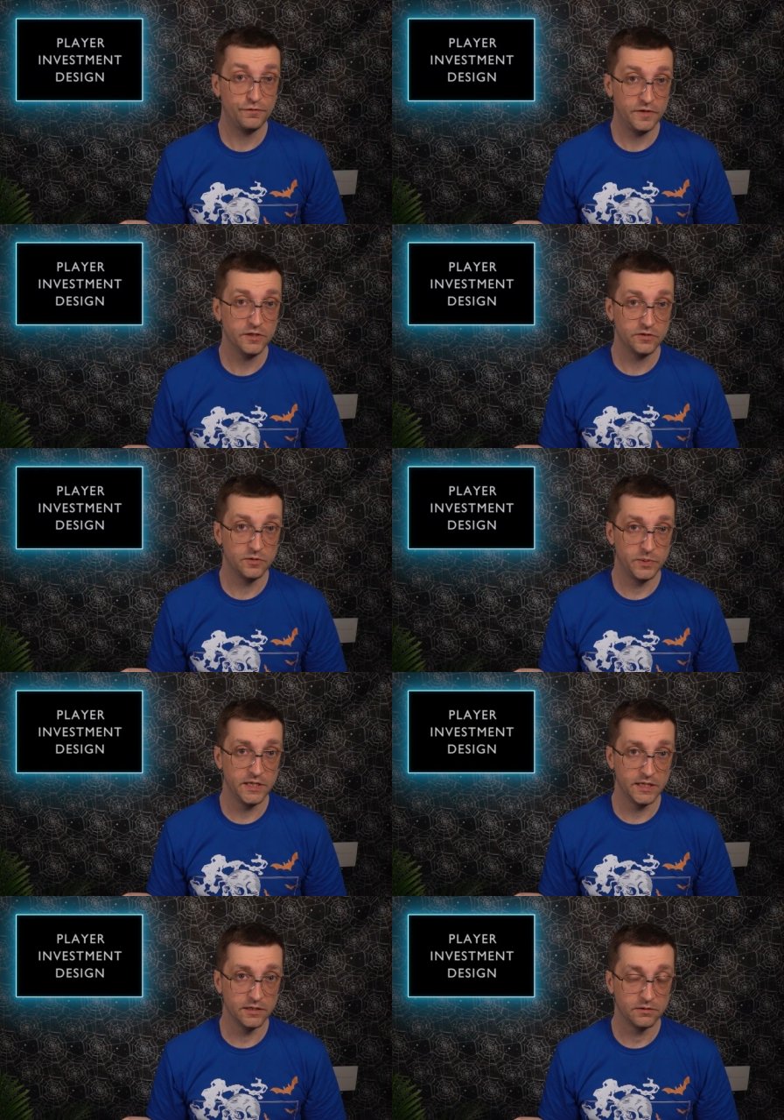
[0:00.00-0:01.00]
field to
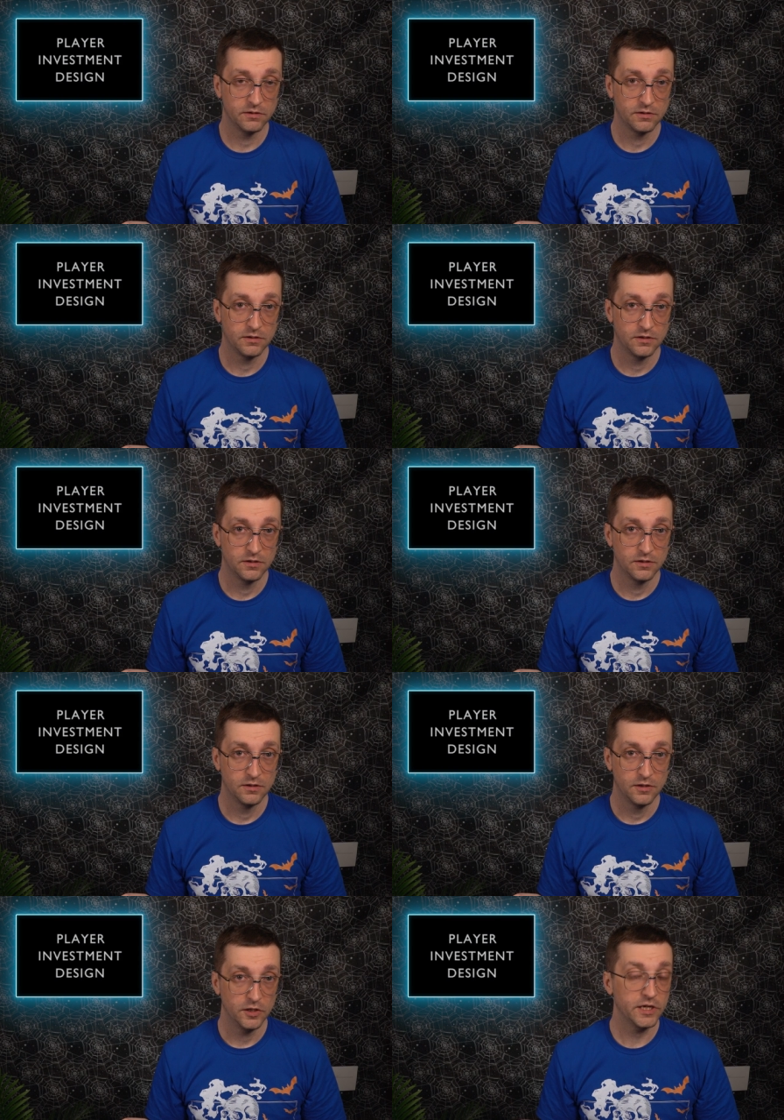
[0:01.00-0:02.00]
be in.
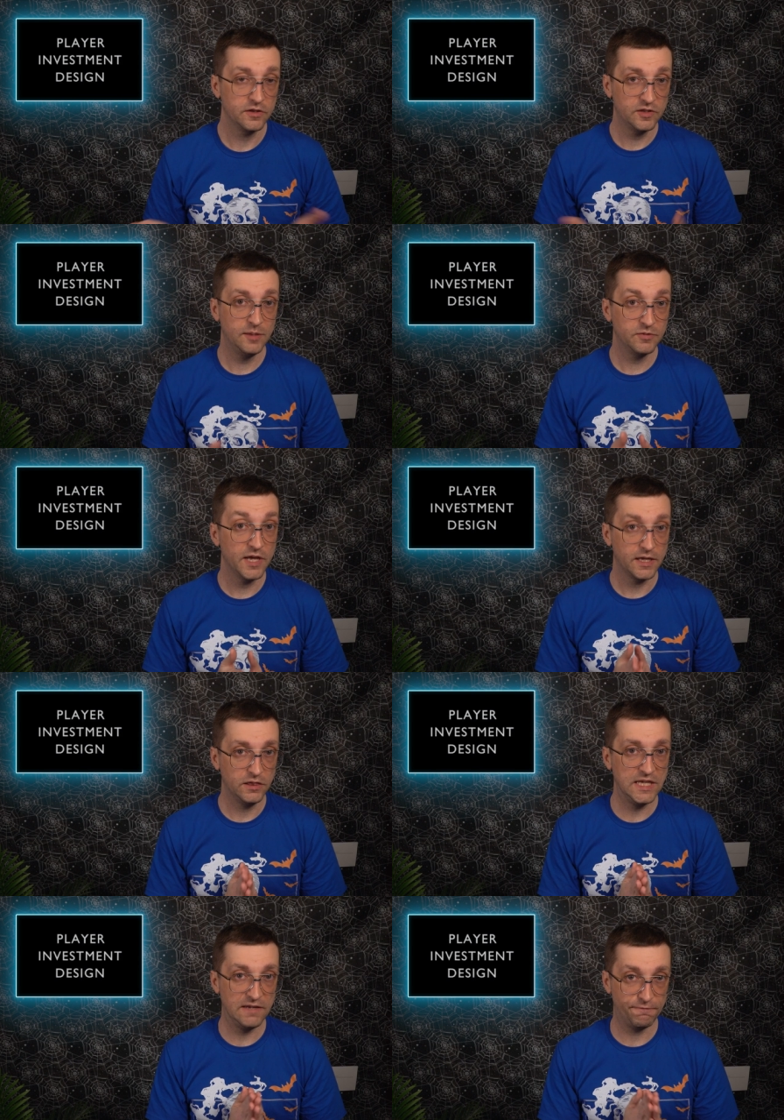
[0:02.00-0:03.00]
Like it seems like
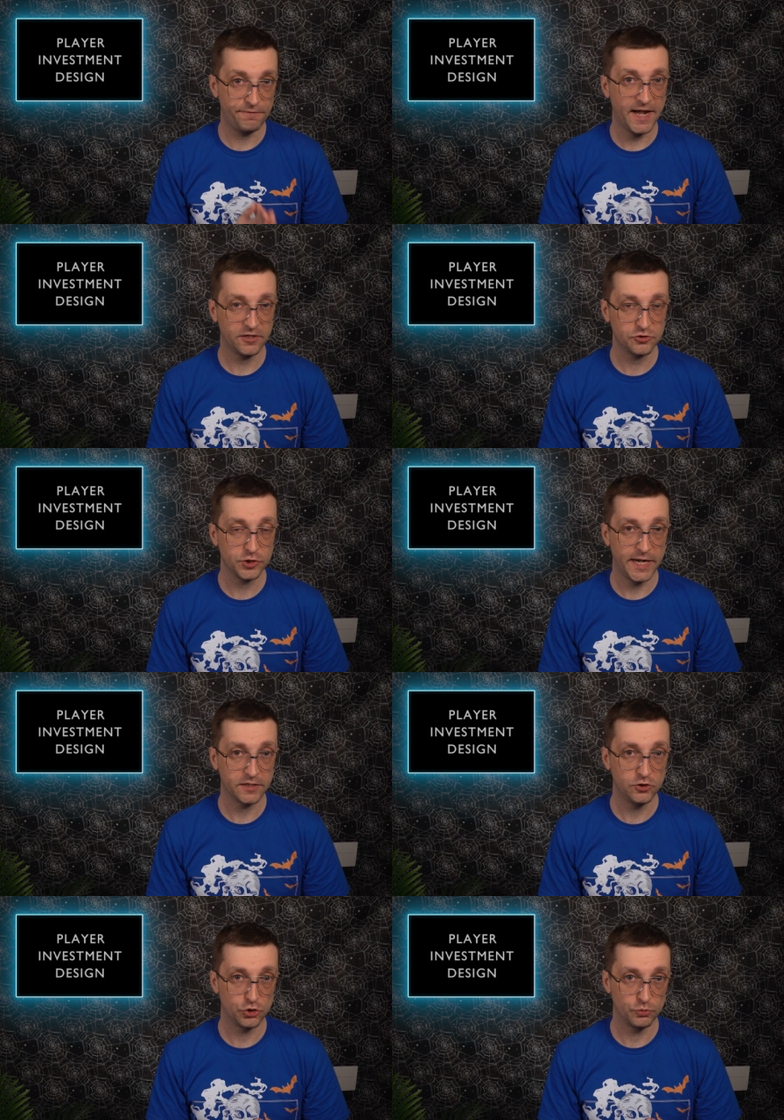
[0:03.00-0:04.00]
the fast
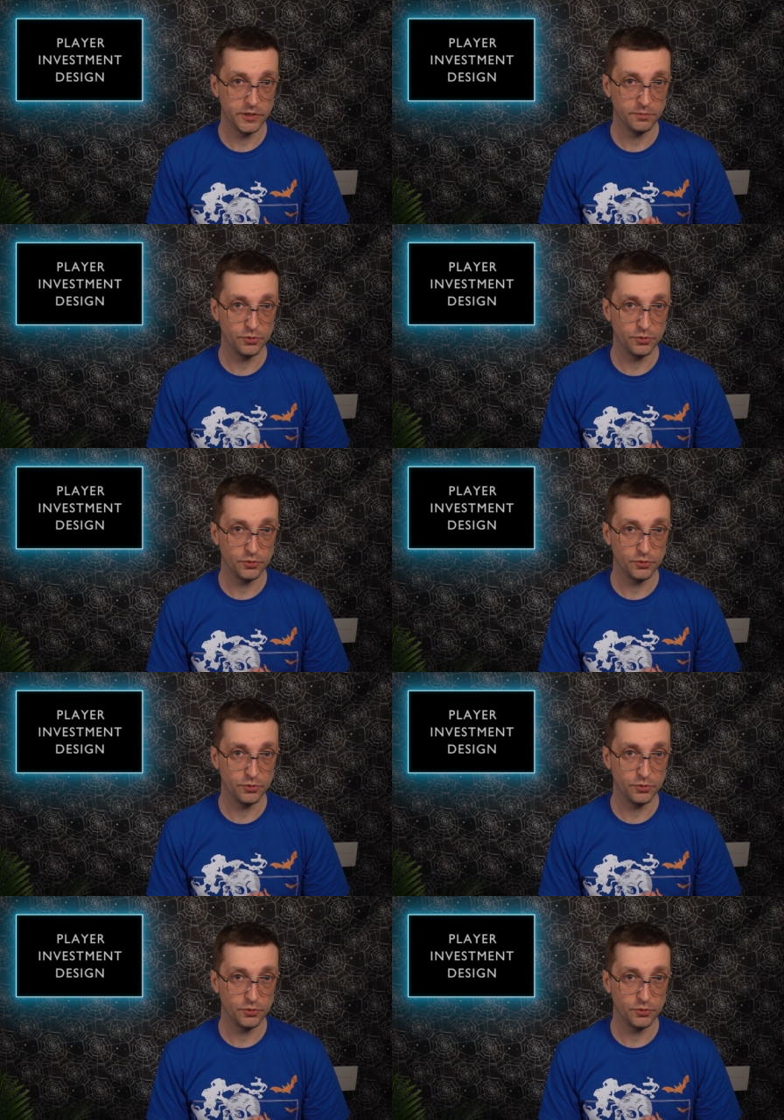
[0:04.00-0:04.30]
track to career